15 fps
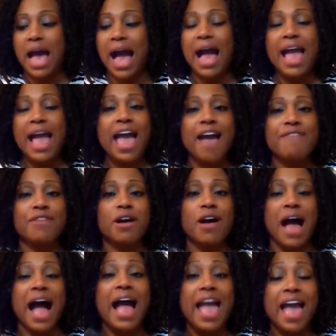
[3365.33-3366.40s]
I
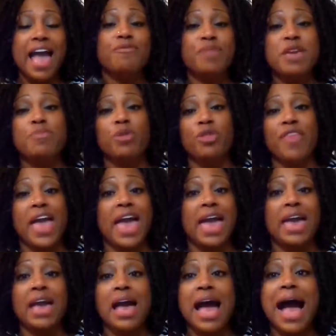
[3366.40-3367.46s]
have people that